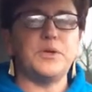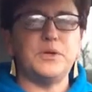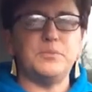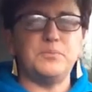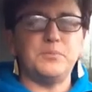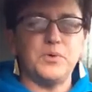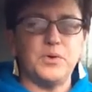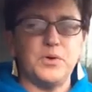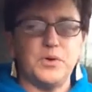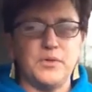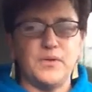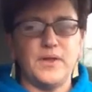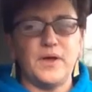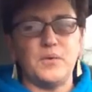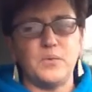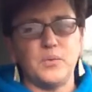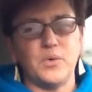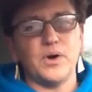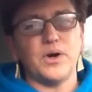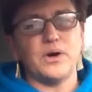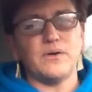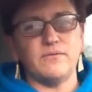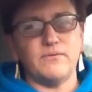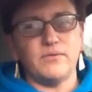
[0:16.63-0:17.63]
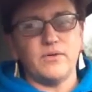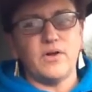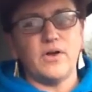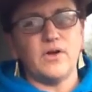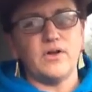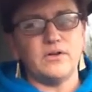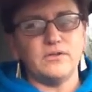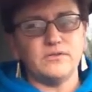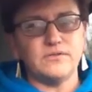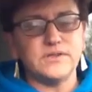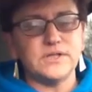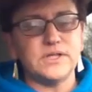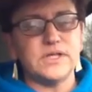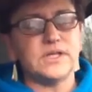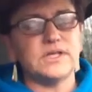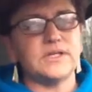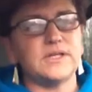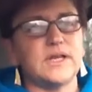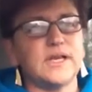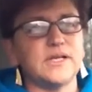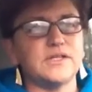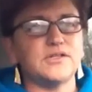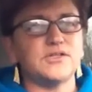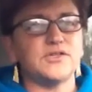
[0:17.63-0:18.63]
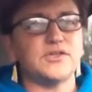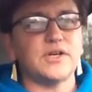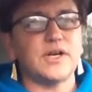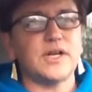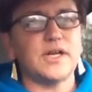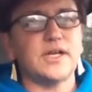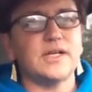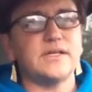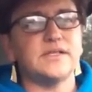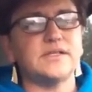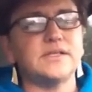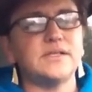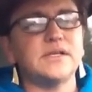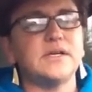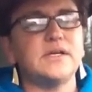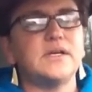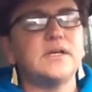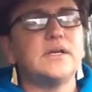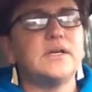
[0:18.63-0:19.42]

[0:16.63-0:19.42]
people that were involved in yesterday's